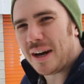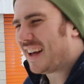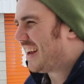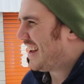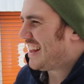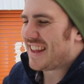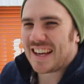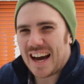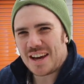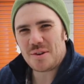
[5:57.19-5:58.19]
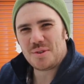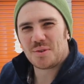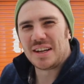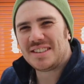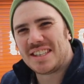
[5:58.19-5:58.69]
But the guy who
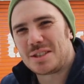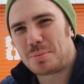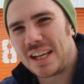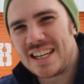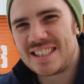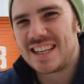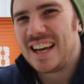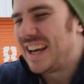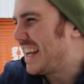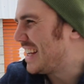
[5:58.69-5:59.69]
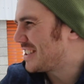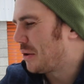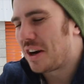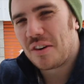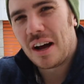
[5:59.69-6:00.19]
runs this place is
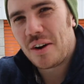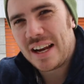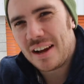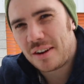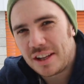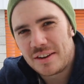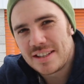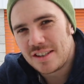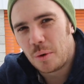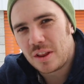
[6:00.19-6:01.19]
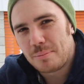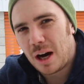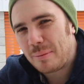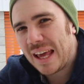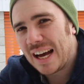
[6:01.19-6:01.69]
going around right now clearing snow with a
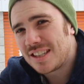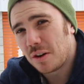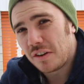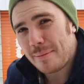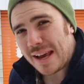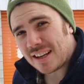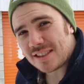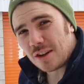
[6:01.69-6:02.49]
bobcat. So if I make a